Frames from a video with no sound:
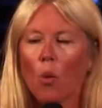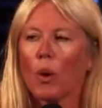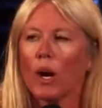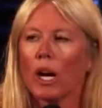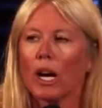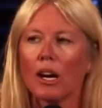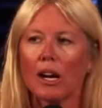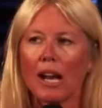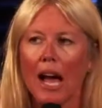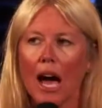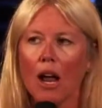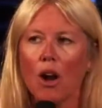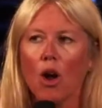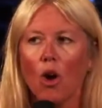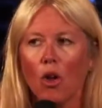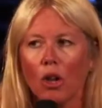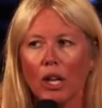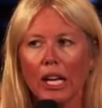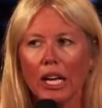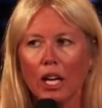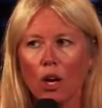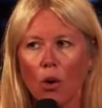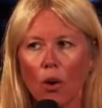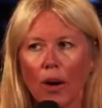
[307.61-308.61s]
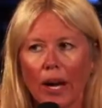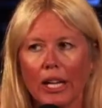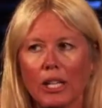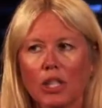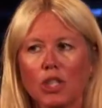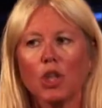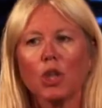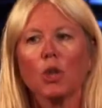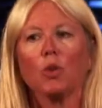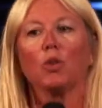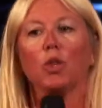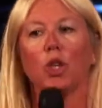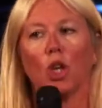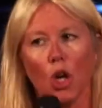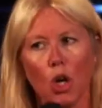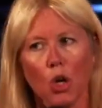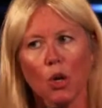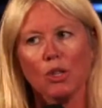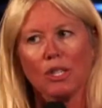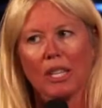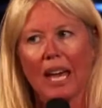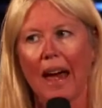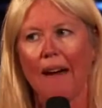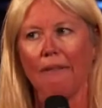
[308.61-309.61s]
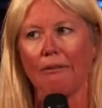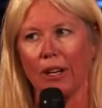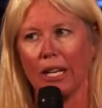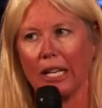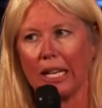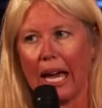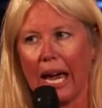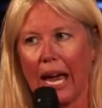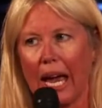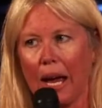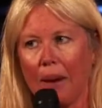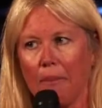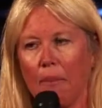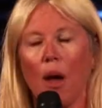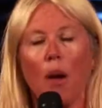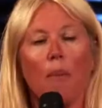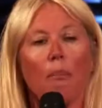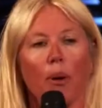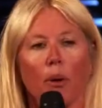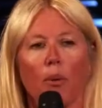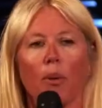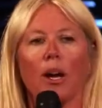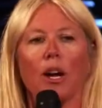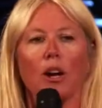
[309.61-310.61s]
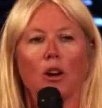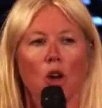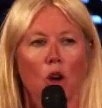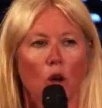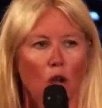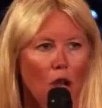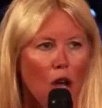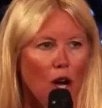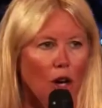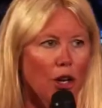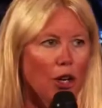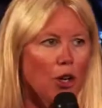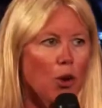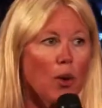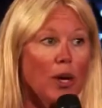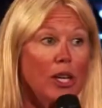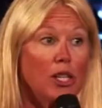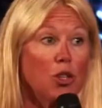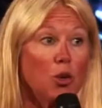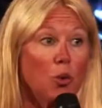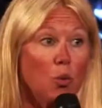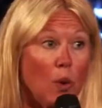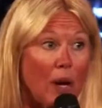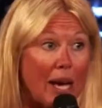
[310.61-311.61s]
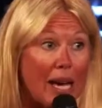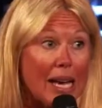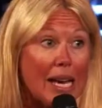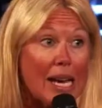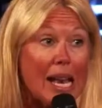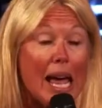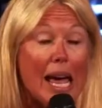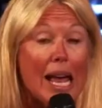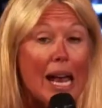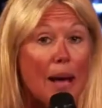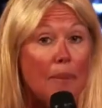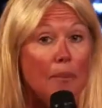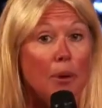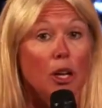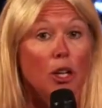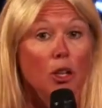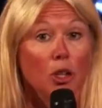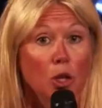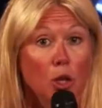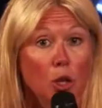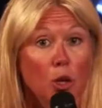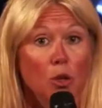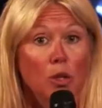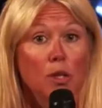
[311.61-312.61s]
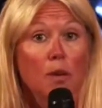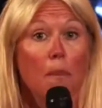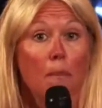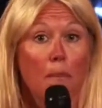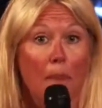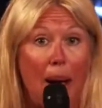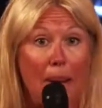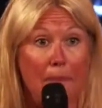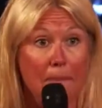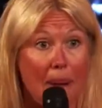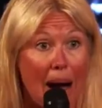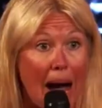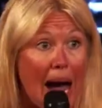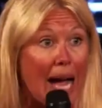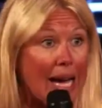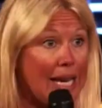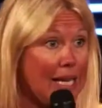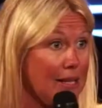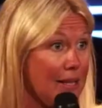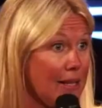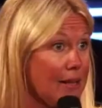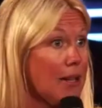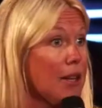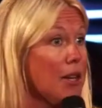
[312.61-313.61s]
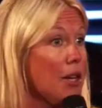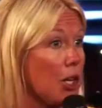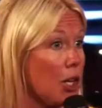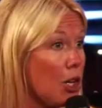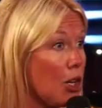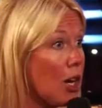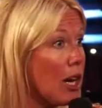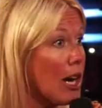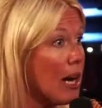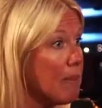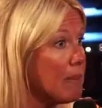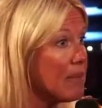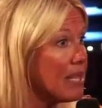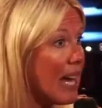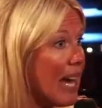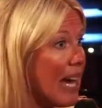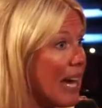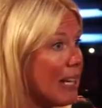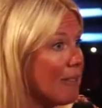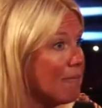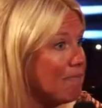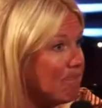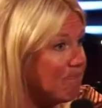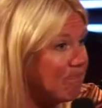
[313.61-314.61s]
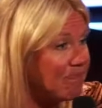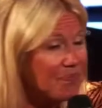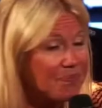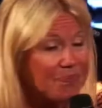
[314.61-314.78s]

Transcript: We are not only going to lose every game, but we are no longer going to win, and I'm going to lose my mind. You know what I'm saying?